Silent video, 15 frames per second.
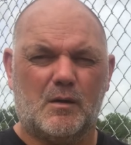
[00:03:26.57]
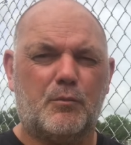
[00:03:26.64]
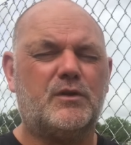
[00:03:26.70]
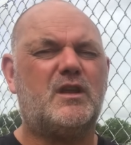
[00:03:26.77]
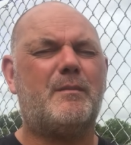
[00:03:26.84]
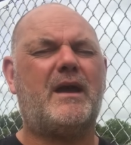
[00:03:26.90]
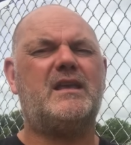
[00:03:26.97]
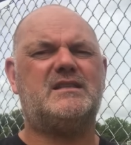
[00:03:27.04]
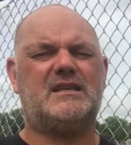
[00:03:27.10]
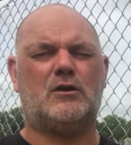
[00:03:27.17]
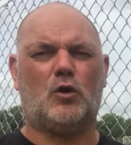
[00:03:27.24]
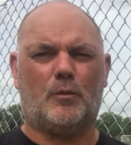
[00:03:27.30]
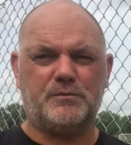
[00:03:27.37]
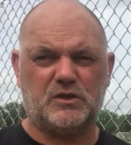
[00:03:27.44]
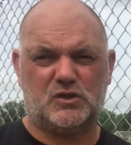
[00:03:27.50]
but they might
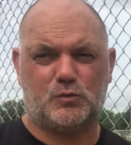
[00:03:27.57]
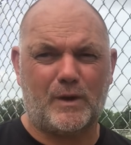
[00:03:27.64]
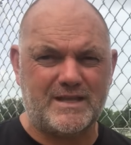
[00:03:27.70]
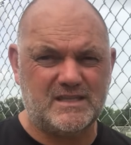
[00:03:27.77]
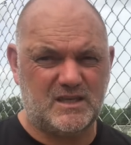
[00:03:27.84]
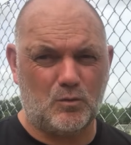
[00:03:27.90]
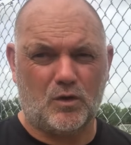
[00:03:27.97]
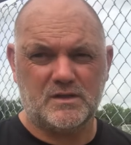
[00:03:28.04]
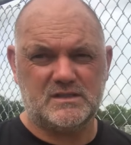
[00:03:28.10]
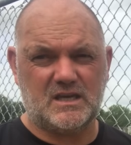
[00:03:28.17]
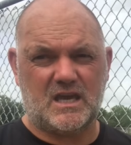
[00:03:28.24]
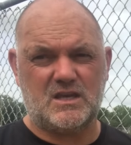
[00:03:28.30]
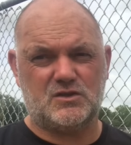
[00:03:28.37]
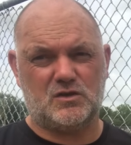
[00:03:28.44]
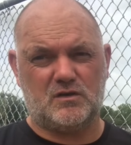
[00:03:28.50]
take up to 21 days,